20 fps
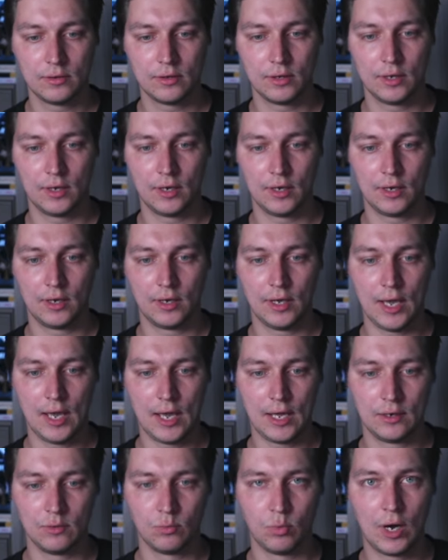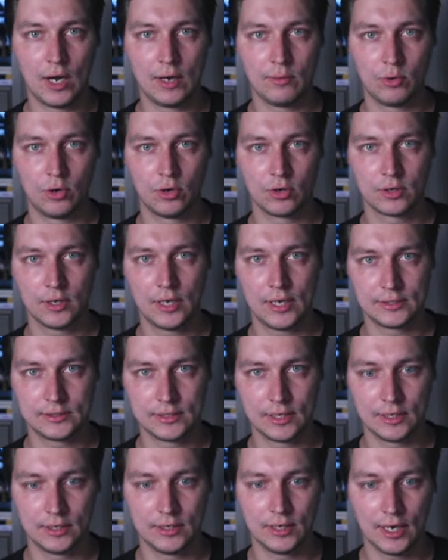And WireMock has
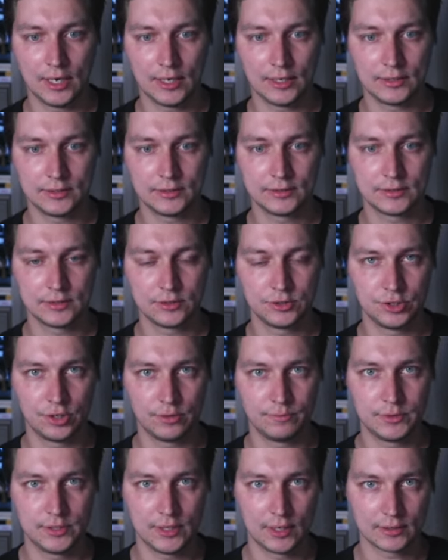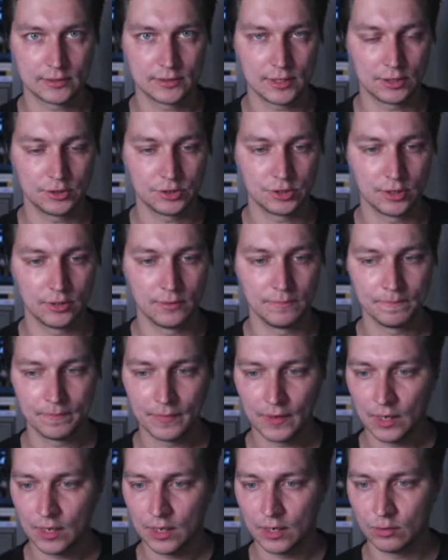a nice gRPC extension,
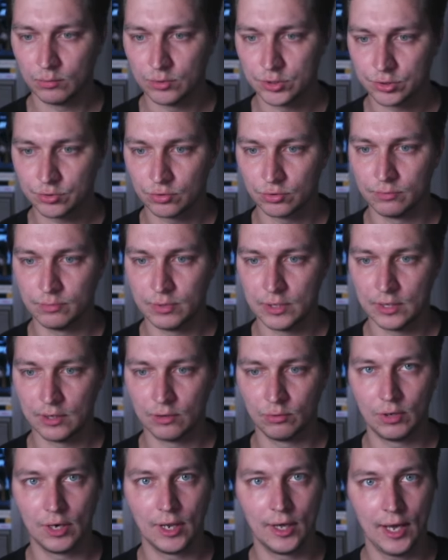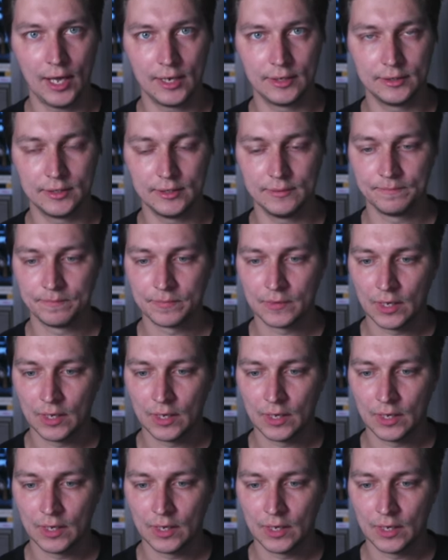which could be really handy.